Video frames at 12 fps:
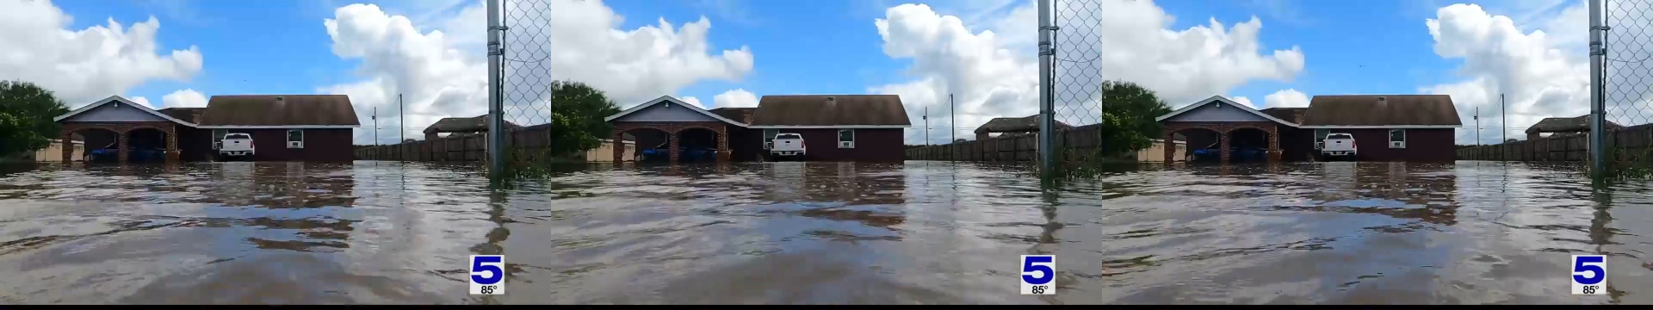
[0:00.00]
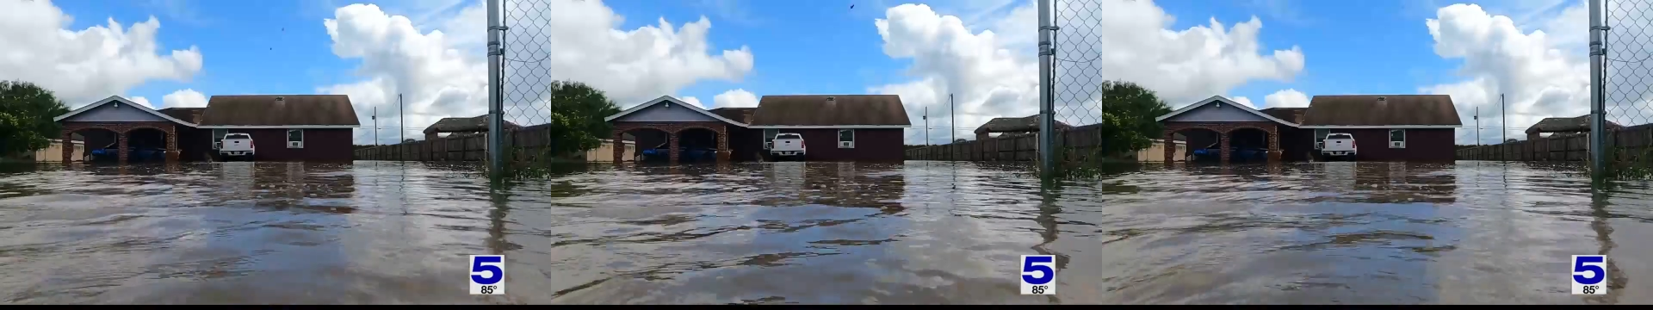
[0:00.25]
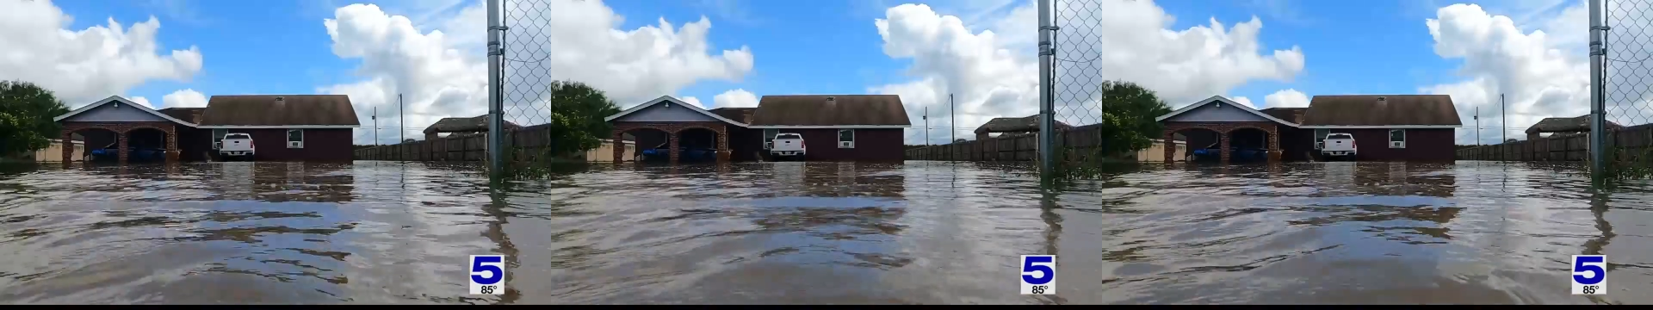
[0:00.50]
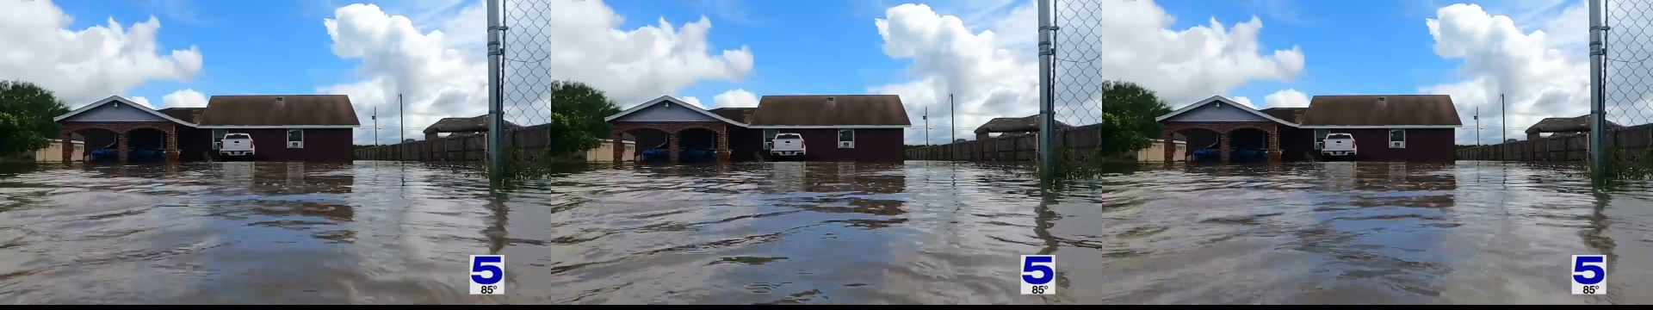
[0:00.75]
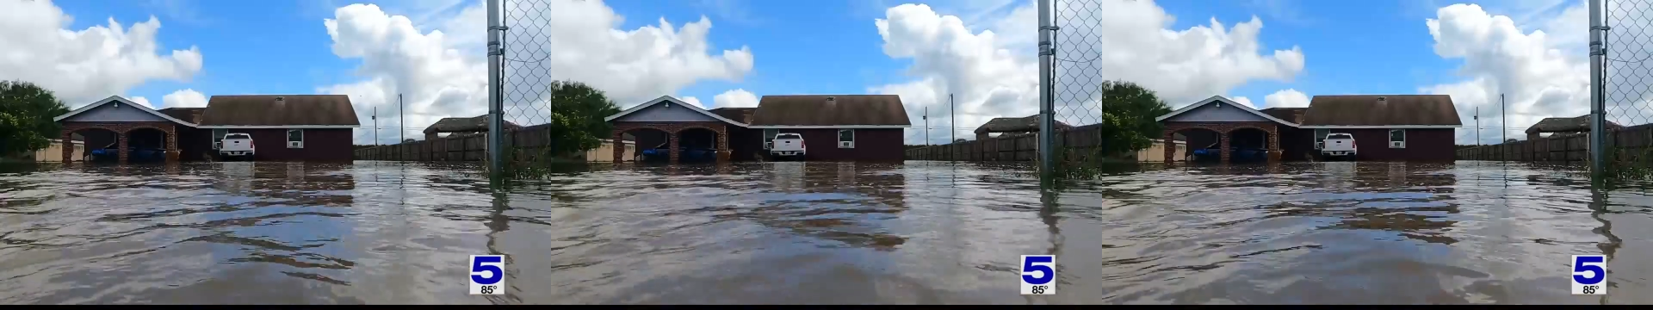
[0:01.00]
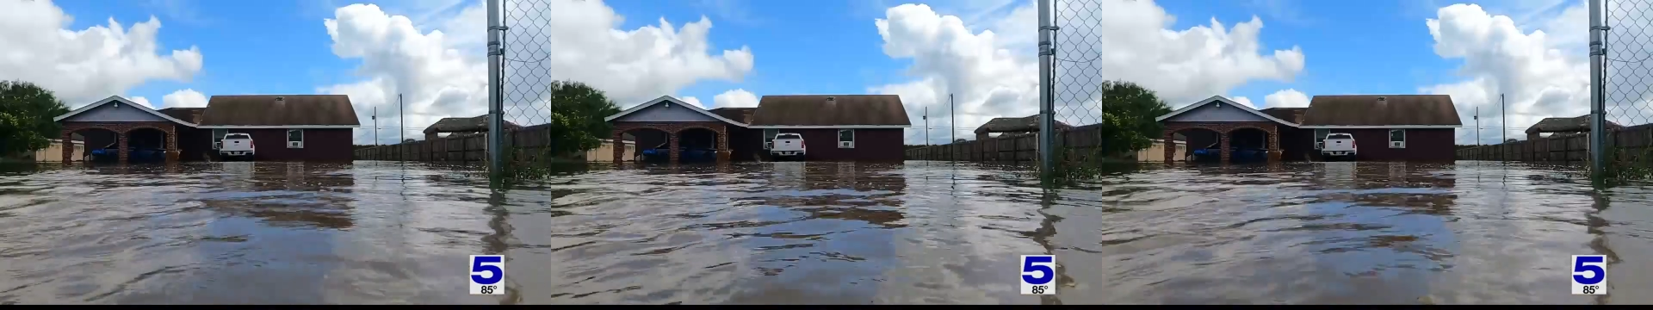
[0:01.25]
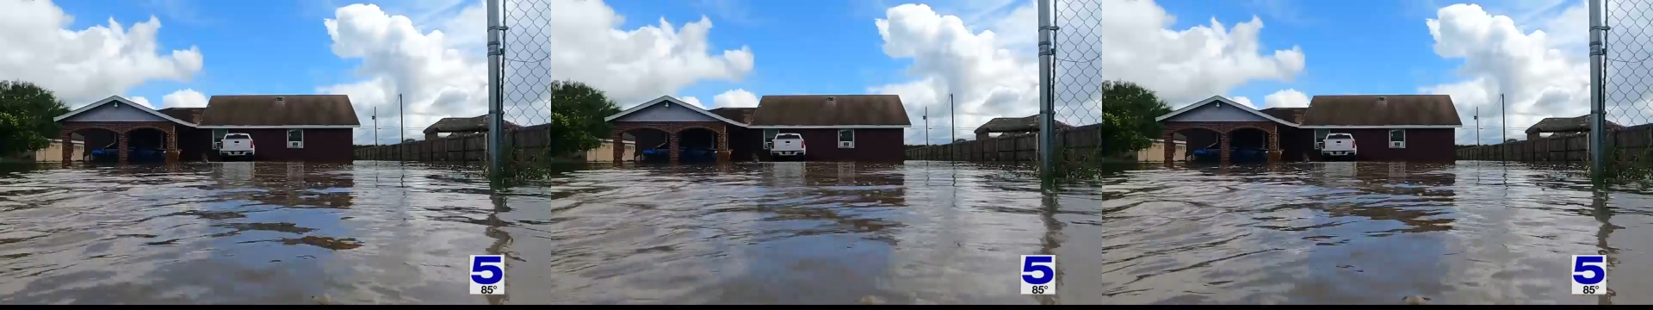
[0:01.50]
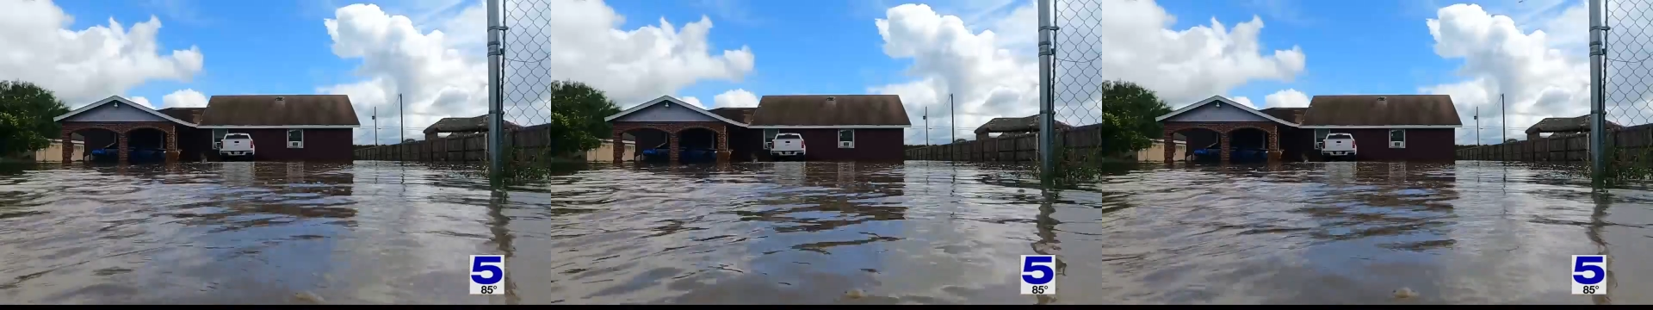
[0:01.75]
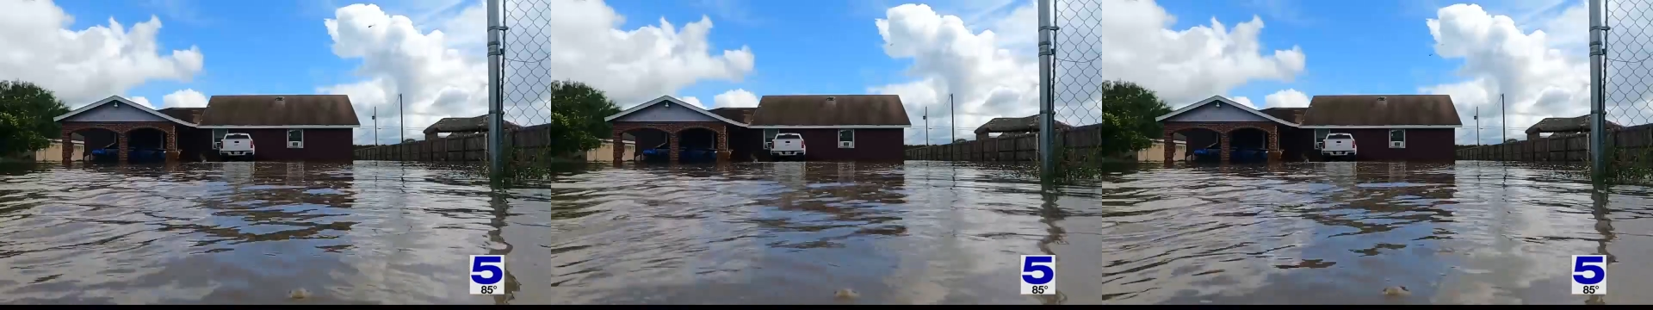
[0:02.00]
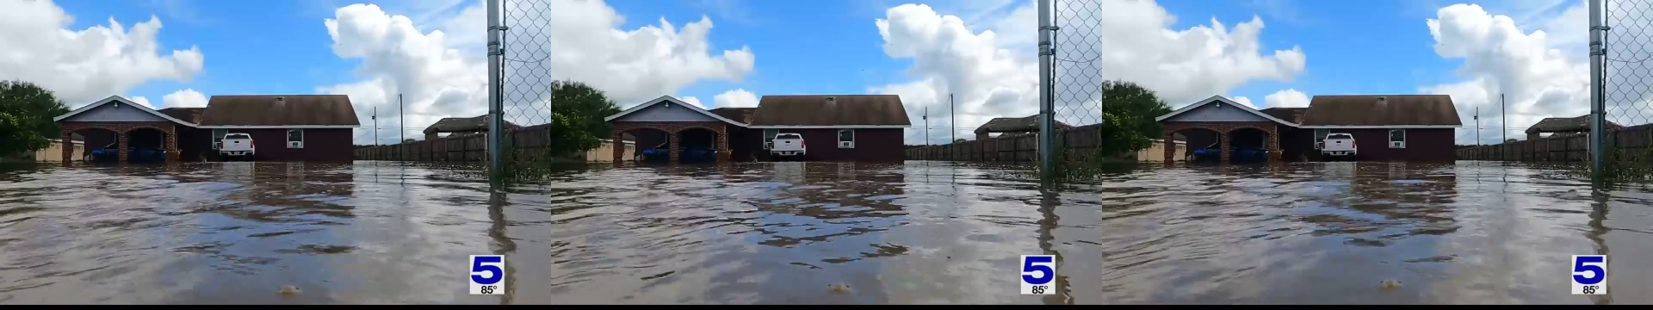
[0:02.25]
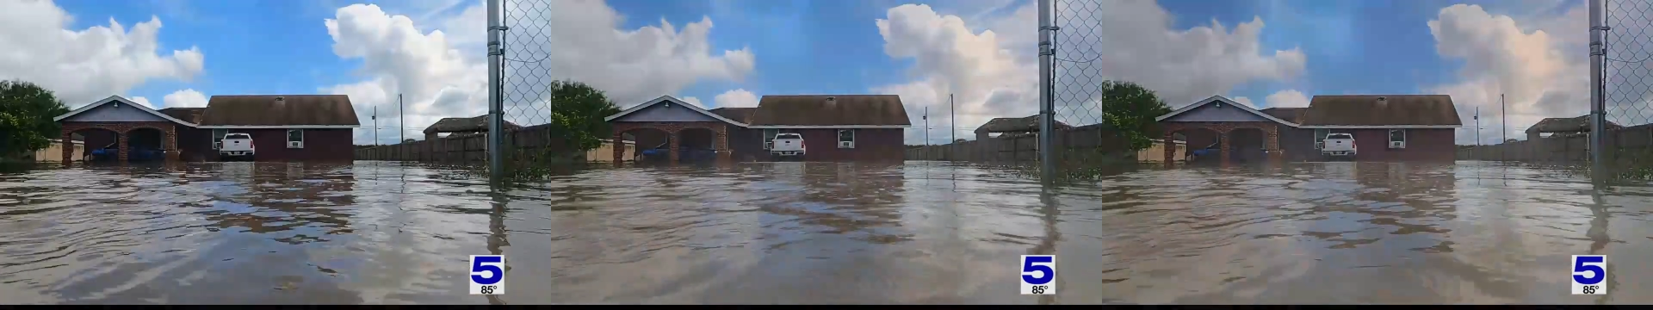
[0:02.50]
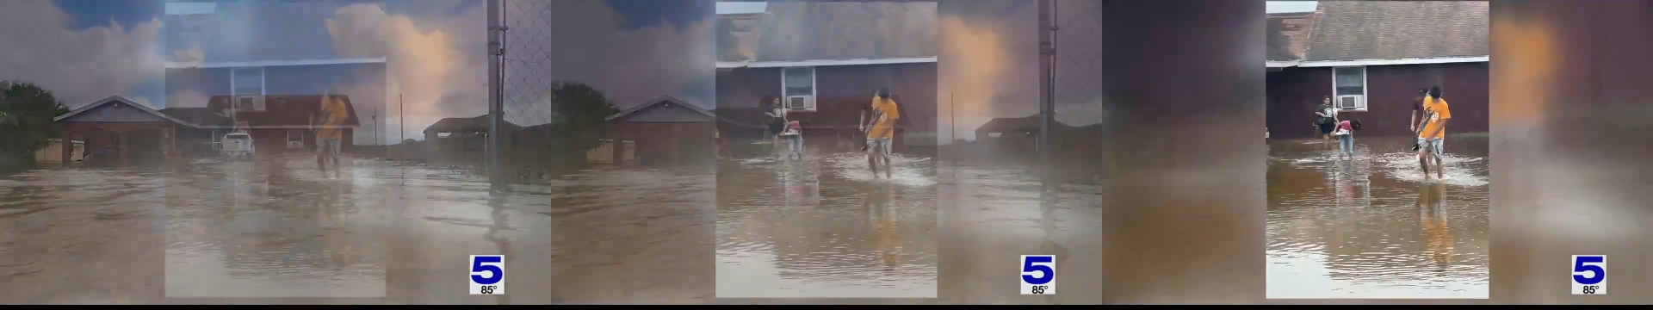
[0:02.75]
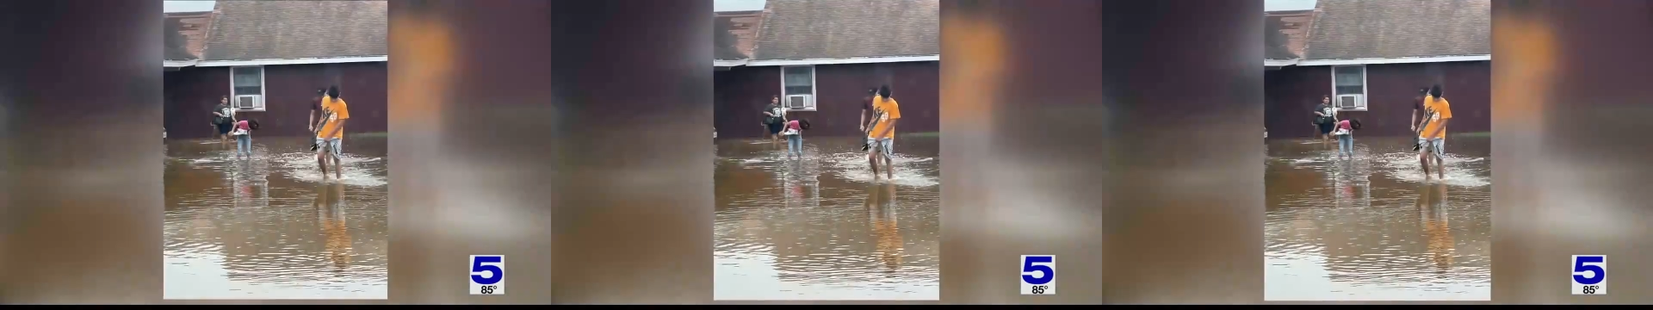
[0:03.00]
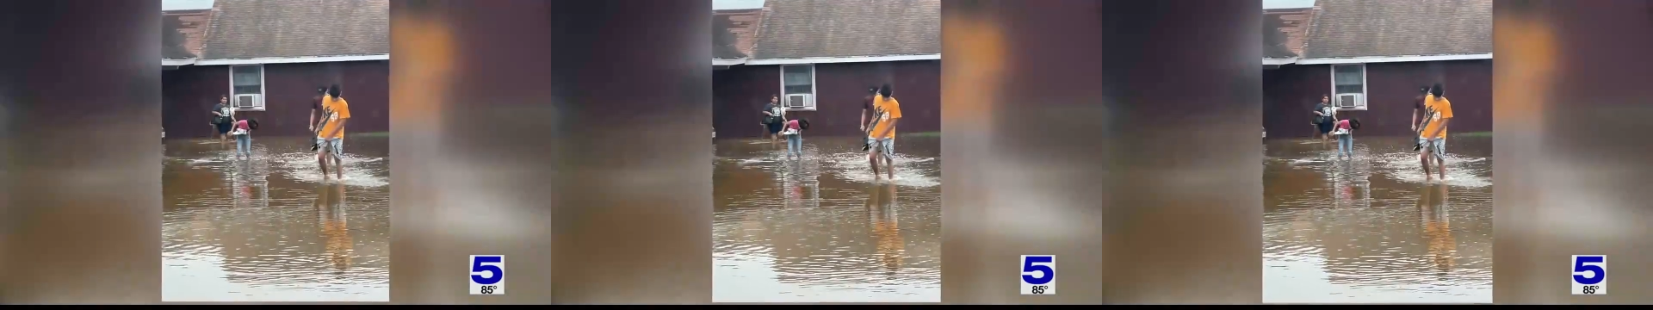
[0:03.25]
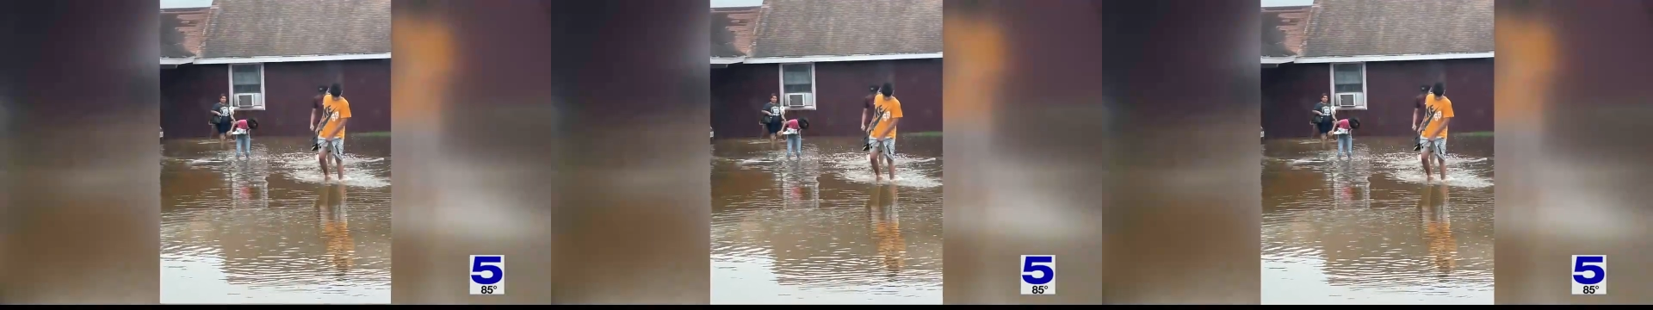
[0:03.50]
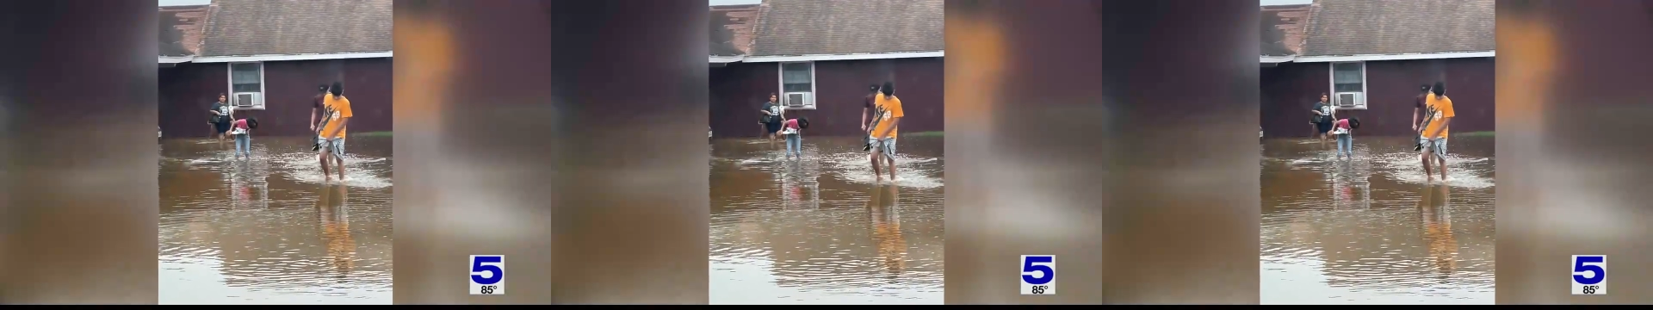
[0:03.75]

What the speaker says: (no speaker visible)